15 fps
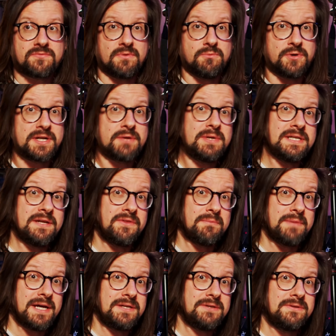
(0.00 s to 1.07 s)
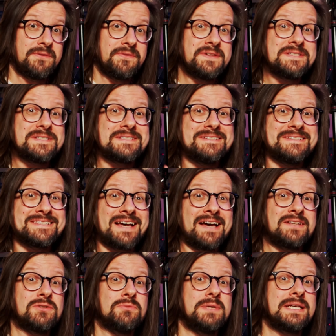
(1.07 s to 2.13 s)
From what I read in the manual, this is
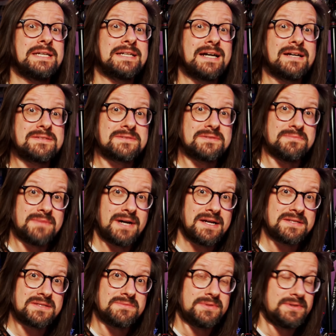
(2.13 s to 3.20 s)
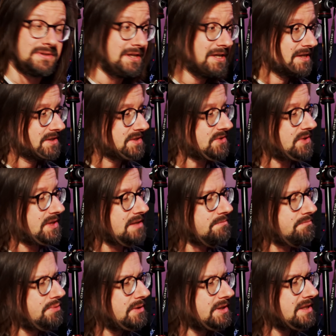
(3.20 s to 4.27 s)
designed to be customizable. So you can
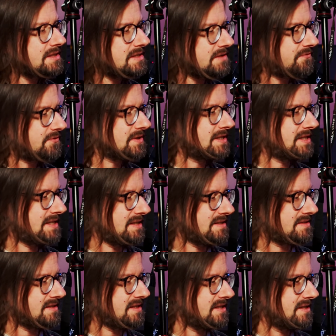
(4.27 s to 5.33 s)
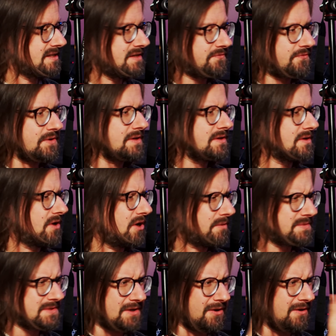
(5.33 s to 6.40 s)
put in different keys here, different
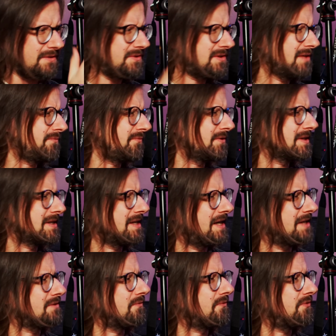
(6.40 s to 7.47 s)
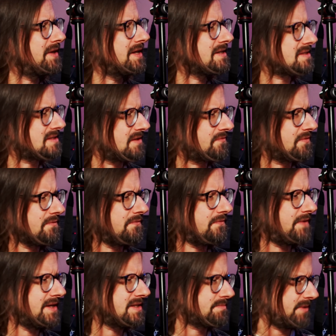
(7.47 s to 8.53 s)
knobs, all different kind of things, different
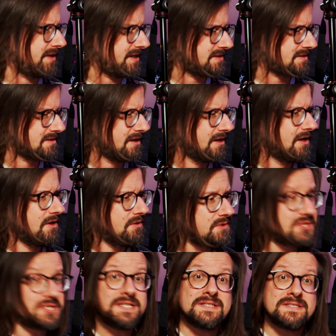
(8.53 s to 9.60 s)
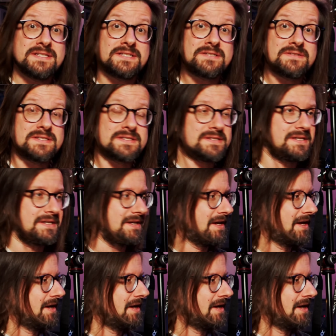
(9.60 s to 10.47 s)
faceplates, which is interesting.